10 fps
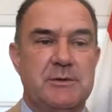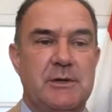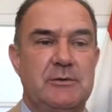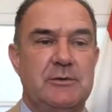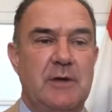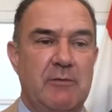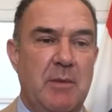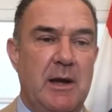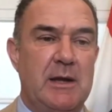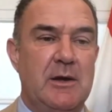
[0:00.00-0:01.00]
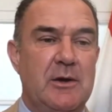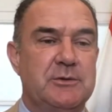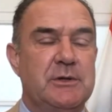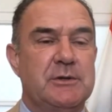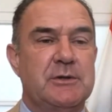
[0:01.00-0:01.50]
As everybody knows
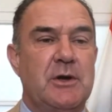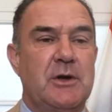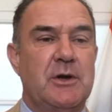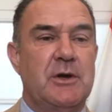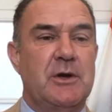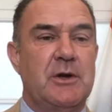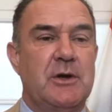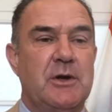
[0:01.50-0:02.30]
in this call,